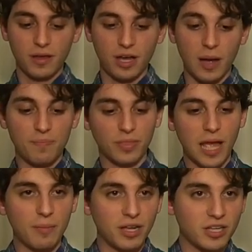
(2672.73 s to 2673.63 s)
Um,
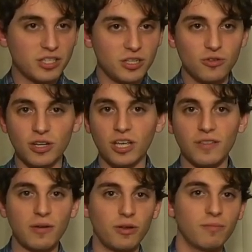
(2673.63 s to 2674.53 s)
I'm going to continue
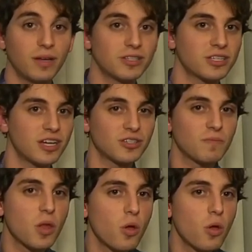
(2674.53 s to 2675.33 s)
drinking that one because it's nice.